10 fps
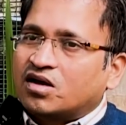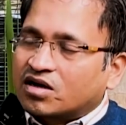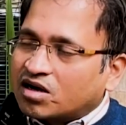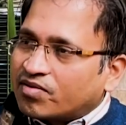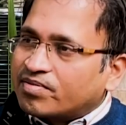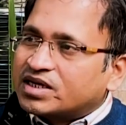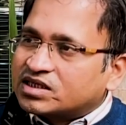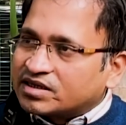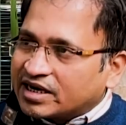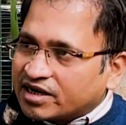
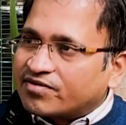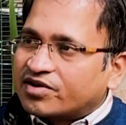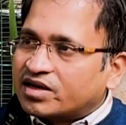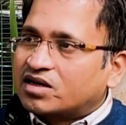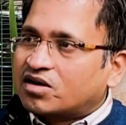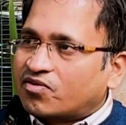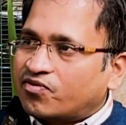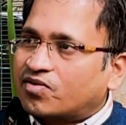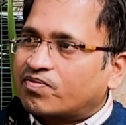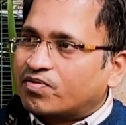government's delivery
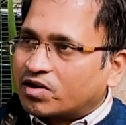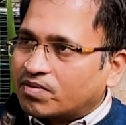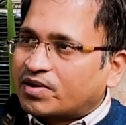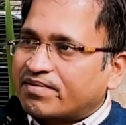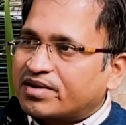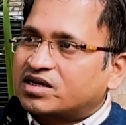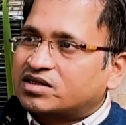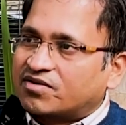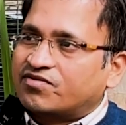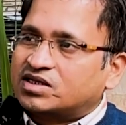of primary
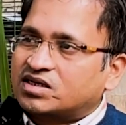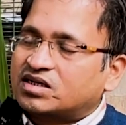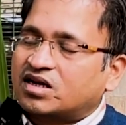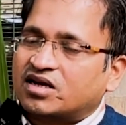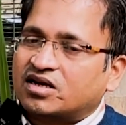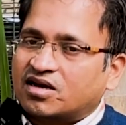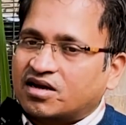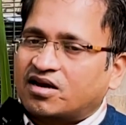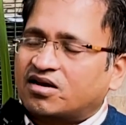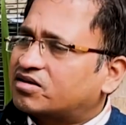services like
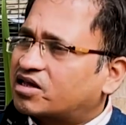health,